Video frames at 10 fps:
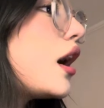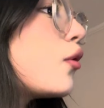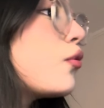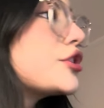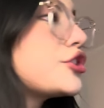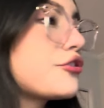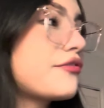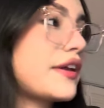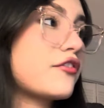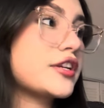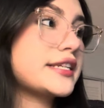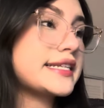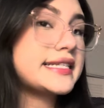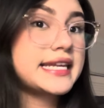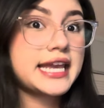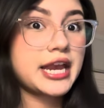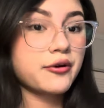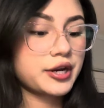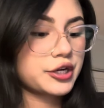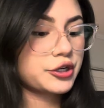What's your favorite Disney
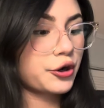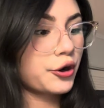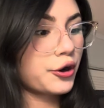character?